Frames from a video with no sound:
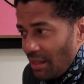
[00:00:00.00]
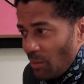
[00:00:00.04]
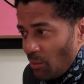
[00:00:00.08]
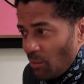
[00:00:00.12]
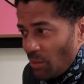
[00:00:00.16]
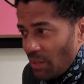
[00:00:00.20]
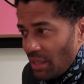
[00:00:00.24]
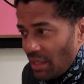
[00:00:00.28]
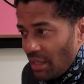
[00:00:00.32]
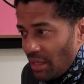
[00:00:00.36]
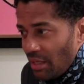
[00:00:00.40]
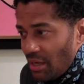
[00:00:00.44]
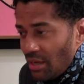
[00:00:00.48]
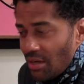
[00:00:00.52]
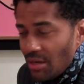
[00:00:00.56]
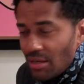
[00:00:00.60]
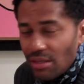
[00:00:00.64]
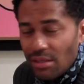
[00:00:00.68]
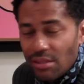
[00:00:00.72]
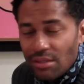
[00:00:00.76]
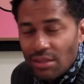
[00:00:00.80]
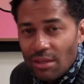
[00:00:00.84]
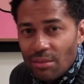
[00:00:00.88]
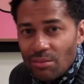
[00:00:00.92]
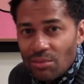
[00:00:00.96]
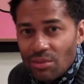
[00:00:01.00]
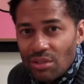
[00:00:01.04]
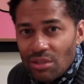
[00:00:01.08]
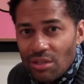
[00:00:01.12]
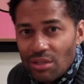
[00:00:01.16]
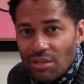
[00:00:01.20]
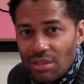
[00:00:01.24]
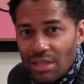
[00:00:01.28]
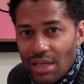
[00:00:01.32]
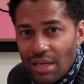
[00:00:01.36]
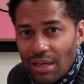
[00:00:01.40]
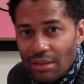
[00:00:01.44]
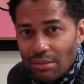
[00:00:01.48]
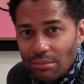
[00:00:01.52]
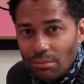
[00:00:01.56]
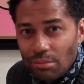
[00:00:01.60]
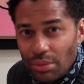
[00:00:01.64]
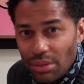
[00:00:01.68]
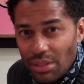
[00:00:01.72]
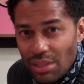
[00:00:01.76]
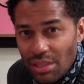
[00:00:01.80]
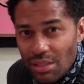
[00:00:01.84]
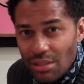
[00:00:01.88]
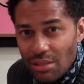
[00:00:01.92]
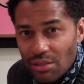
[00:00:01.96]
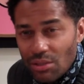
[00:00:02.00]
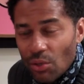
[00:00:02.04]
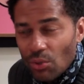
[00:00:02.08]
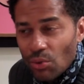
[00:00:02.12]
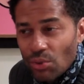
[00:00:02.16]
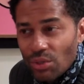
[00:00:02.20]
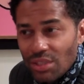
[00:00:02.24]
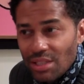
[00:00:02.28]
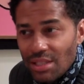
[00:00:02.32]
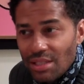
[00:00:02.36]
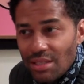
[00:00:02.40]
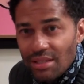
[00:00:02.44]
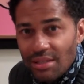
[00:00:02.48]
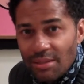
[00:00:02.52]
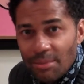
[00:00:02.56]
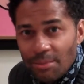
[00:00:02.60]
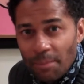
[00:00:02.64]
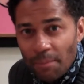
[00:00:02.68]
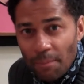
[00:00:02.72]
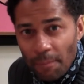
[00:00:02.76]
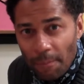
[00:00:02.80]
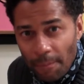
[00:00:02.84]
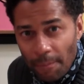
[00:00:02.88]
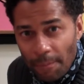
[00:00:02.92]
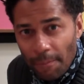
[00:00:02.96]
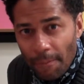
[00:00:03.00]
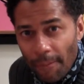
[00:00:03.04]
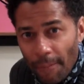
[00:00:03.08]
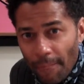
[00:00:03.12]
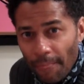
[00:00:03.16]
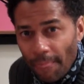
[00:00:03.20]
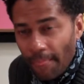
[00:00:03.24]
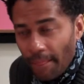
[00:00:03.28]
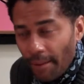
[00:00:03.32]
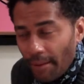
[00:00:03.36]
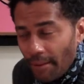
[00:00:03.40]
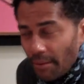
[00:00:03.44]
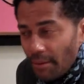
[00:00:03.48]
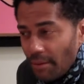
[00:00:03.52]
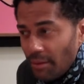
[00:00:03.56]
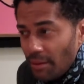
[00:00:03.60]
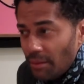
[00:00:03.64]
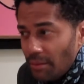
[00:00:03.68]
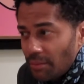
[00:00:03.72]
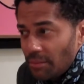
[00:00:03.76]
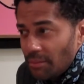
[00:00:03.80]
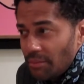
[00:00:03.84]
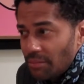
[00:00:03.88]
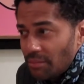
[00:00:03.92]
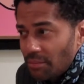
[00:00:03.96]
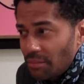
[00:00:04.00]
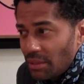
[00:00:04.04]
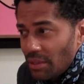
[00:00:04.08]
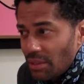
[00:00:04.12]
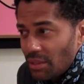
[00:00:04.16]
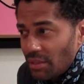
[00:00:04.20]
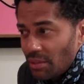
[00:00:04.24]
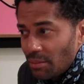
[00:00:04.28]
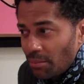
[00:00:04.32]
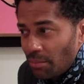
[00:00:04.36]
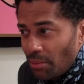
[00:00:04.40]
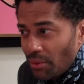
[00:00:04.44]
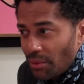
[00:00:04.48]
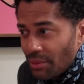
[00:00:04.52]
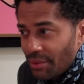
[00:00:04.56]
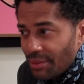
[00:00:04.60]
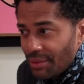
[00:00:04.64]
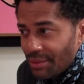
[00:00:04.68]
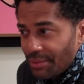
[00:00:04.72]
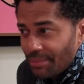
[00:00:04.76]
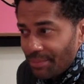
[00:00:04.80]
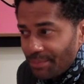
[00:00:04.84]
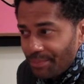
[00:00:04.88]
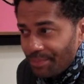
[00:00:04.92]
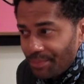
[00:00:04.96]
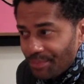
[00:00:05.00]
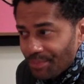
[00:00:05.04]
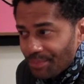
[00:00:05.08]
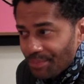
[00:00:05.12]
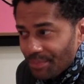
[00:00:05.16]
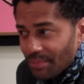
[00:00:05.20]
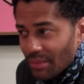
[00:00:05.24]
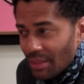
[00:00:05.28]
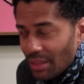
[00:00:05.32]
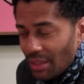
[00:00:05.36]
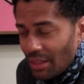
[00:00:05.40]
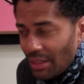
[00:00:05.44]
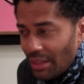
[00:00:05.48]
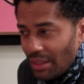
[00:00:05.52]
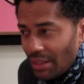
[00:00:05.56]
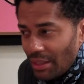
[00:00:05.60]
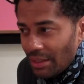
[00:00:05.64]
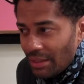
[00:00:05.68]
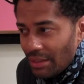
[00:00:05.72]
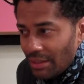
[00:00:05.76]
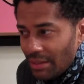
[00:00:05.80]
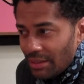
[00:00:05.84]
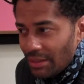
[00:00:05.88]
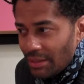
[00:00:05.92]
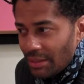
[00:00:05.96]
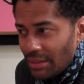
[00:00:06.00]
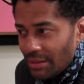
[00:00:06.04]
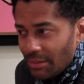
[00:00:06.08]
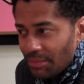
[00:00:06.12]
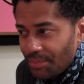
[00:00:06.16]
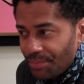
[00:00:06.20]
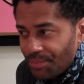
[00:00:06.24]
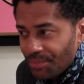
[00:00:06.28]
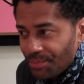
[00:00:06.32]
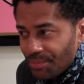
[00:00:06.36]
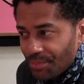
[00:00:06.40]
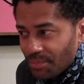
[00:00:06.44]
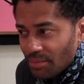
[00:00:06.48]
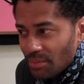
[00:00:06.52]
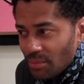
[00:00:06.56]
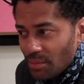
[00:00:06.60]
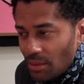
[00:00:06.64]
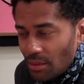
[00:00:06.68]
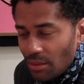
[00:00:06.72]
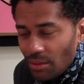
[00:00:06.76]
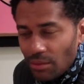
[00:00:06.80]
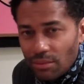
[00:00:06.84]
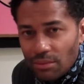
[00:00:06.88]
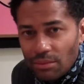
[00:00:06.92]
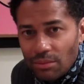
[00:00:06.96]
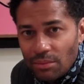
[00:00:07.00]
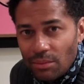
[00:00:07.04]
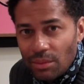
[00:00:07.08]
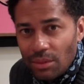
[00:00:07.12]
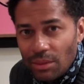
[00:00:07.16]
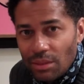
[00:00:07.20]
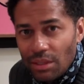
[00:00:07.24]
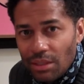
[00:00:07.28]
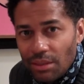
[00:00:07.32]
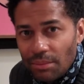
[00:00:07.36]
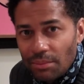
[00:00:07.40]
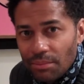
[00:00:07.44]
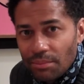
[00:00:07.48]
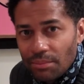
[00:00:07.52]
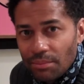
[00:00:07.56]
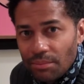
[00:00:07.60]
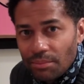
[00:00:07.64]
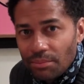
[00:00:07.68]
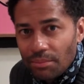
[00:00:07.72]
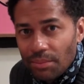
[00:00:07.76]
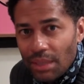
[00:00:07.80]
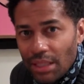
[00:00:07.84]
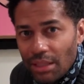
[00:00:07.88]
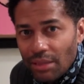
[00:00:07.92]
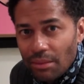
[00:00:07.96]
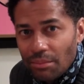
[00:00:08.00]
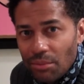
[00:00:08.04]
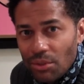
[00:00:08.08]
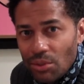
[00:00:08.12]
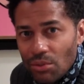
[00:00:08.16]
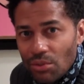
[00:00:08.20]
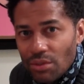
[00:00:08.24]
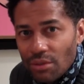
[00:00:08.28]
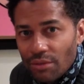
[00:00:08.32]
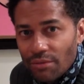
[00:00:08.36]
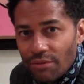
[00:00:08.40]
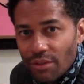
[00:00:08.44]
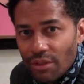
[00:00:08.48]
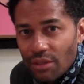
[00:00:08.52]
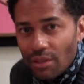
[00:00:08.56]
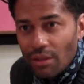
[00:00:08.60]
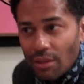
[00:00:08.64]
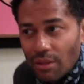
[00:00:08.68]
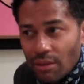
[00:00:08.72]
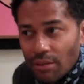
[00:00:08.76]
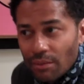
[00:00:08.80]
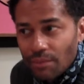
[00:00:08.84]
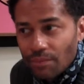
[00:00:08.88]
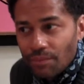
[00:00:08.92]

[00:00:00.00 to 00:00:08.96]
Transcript: When that artist comes to your town, please go see them. Please support them, and we'll keep making music for y'all.